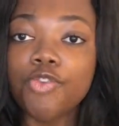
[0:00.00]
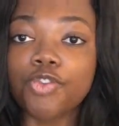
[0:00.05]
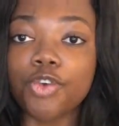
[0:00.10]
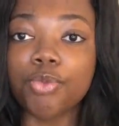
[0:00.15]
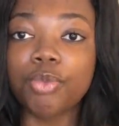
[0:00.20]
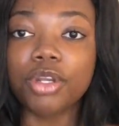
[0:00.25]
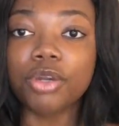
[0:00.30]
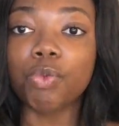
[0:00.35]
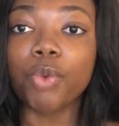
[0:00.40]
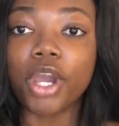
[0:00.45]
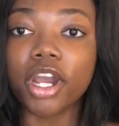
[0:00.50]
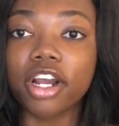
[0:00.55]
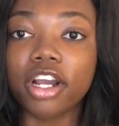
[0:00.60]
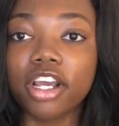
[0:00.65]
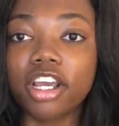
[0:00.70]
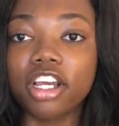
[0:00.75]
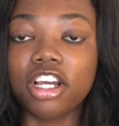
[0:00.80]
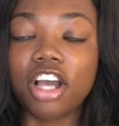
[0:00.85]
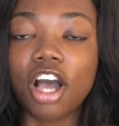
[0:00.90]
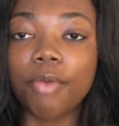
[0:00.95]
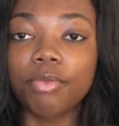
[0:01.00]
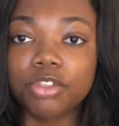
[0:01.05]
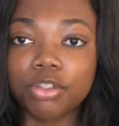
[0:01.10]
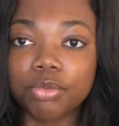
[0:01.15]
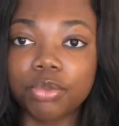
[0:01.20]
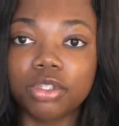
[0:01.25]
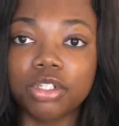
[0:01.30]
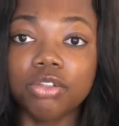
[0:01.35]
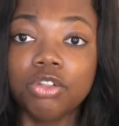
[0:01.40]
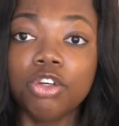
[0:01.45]
for me to wear it and
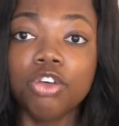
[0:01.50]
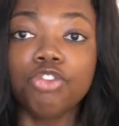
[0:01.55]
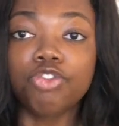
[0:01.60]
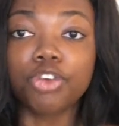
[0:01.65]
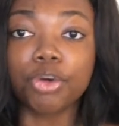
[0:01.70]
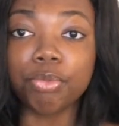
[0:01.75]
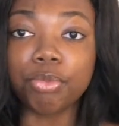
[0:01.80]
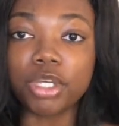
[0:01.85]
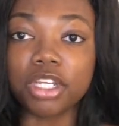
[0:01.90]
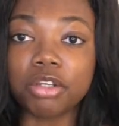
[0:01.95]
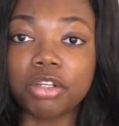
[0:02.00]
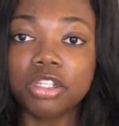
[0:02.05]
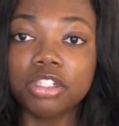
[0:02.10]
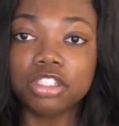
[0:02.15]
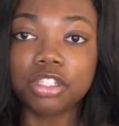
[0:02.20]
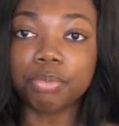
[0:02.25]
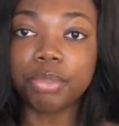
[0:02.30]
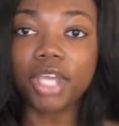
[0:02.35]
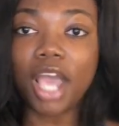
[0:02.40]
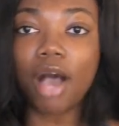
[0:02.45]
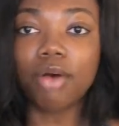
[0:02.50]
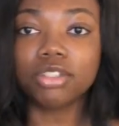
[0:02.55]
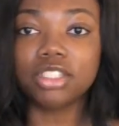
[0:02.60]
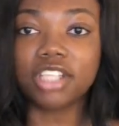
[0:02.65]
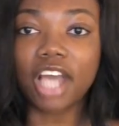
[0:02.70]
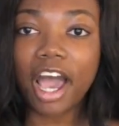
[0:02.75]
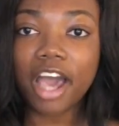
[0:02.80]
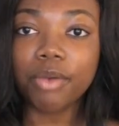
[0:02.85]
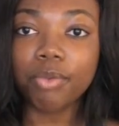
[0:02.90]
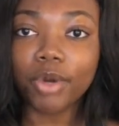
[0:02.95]
comfortable for me to be
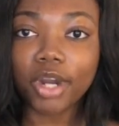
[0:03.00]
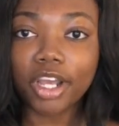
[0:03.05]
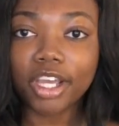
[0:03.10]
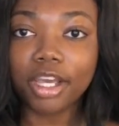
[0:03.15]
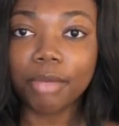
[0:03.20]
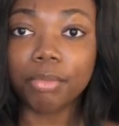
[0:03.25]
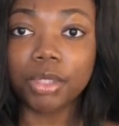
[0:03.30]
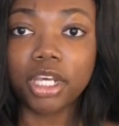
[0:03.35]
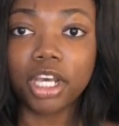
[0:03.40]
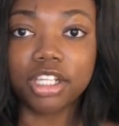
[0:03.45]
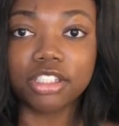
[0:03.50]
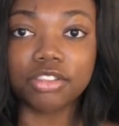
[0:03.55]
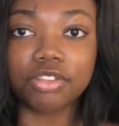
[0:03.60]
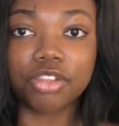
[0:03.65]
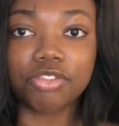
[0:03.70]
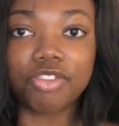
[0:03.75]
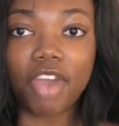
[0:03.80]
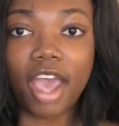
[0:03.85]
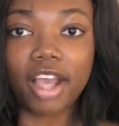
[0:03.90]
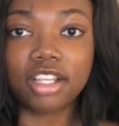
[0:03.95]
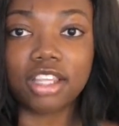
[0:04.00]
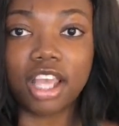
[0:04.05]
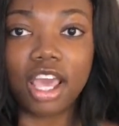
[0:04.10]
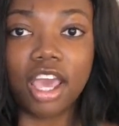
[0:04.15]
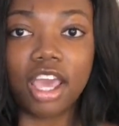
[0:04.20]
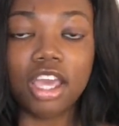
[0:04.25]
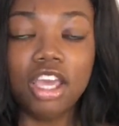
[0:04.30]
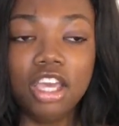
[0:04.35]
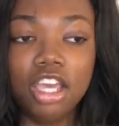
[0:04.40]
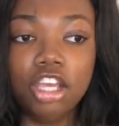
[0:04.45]
outside wearing it, because of the fact
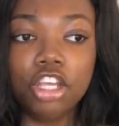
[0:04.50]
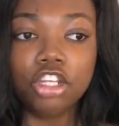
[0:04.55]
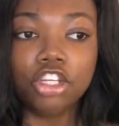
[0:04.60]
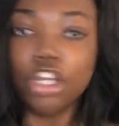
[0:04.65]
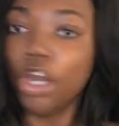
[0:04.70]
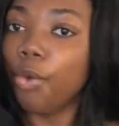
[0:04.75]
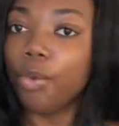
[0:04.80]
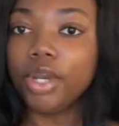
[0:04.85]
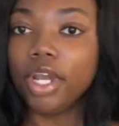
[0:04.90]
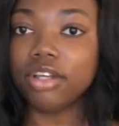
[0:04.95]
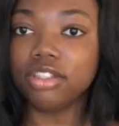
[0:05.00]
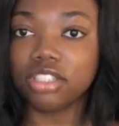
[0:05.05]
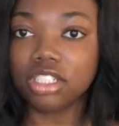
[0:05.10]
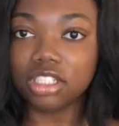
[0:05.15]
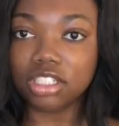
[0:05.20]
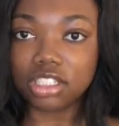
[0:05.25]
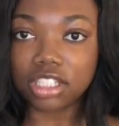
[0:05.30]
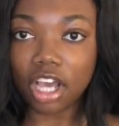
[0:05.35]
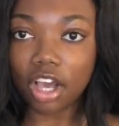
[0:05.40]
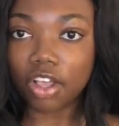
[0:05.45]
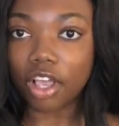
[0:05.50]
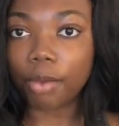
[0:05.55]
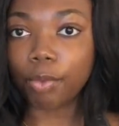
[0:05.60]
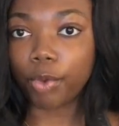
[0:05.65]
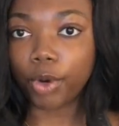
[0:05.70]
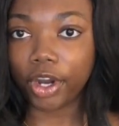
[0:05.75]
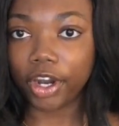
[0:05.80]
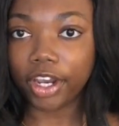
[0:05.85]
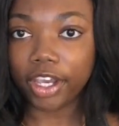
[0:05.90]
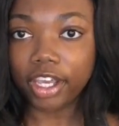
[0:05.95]
that no one else can tell
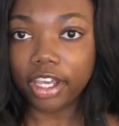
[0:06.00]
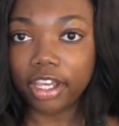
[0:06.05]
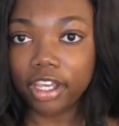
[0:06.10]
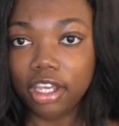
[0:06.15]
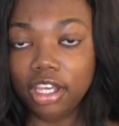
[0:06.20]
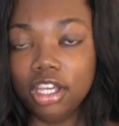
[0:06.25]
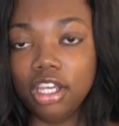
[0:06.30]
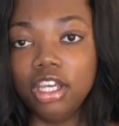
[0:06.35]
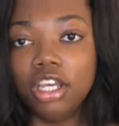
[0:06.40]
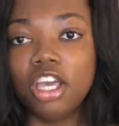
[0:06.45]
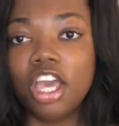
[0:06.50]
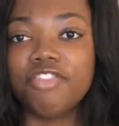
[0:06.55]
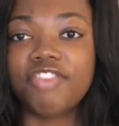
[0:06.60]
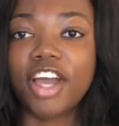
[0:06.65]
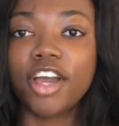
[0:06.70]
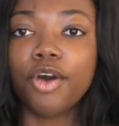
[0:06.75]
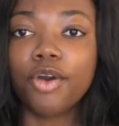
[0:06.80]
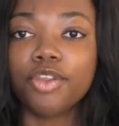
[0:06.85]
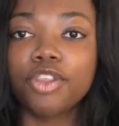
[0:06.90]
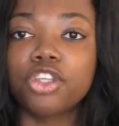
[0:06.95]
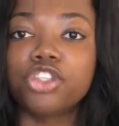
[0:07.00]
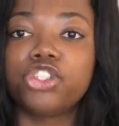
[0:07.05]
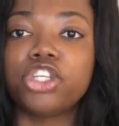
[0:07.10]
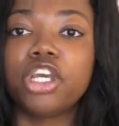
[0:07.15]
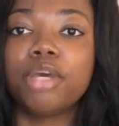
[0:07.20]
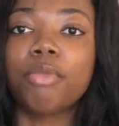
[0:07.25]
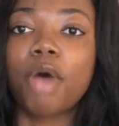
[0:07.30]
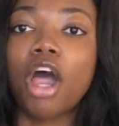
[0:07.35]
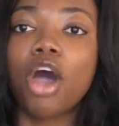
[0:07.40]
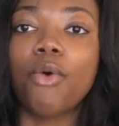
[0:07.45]
I'm wearing it. If I go to the
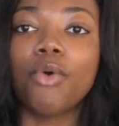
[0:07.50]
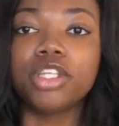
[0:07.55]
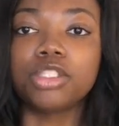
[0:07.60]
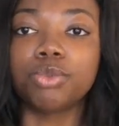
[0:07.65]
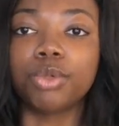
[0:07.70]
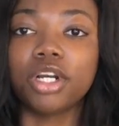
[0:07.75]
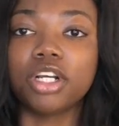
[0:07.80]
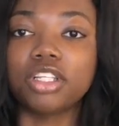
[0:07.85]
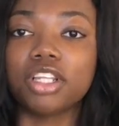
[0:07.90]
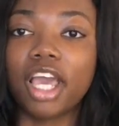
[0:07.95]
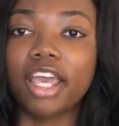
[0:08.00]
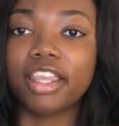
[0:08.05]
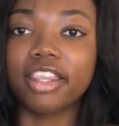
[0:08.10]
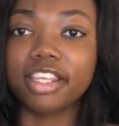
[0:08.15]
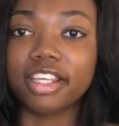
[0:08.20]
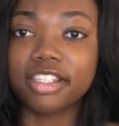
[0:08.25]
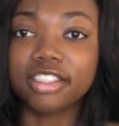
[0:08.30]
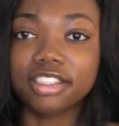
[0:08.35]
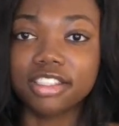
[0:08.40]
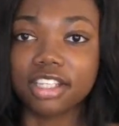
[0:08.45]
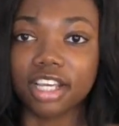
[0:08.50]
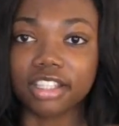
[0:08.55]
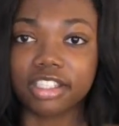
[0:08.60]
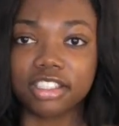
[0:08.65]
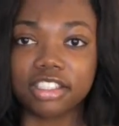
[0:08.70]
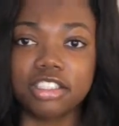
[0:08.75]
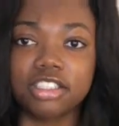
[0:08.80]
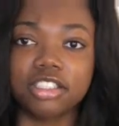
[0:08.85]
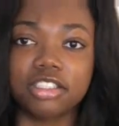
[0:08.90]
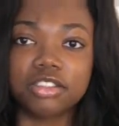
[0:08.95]
gym, I always wear it like this. Like,
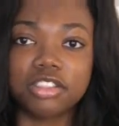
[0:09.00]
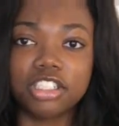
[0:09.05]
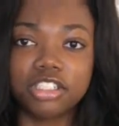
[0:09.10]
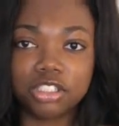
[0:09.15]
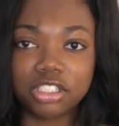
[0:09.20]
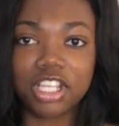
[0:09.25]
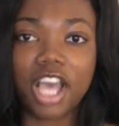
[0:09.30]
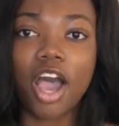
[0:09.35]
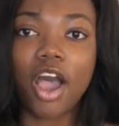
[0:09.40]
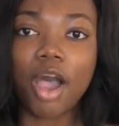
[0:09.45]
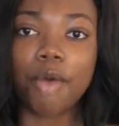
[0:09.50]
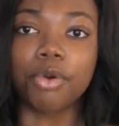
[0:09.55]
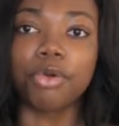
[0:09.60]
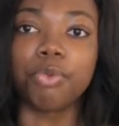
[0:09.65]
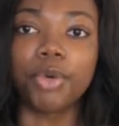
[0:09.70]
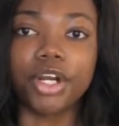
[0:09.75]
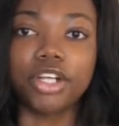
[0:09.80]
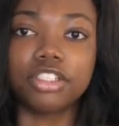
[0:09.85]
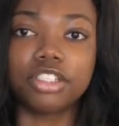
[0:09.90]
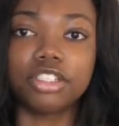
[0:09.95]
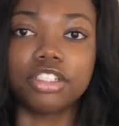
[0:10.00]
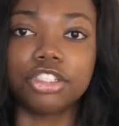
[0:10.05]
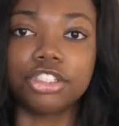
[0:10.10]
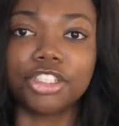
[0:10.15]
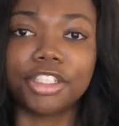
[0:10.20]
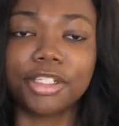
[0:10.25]
this is how I would wear it to the